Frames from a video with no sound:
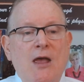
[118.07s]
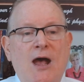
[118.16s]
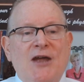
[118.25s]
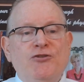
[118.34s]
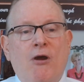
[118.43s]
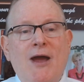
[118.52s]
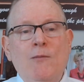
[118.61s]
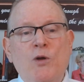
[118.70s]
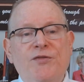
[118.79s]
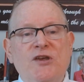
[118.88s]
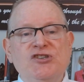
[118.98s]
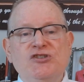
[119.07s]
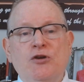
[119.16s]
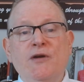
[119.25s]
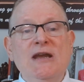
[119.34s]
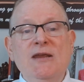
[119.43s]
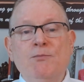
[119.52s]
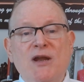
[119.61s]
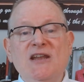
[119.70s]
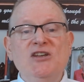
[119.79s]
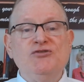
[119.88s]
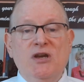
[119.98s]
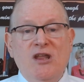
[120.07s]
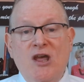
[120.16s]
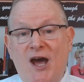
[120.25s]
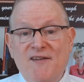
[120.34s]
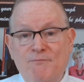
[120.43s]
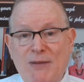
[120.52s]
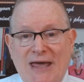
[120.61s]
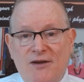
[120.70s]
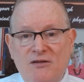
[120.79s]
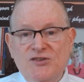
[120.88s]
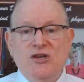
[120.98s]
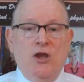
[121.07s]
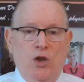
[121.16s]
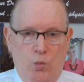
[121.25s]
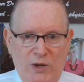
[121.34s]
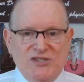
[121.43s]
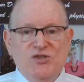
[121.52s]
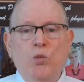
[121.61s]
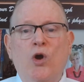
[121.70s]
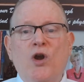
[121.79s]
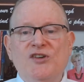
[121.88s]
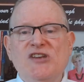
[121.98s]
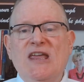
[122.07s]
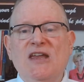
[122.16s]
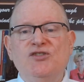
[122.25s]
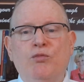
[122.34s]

A tribe with a sternly belligerent god of battles wins wars against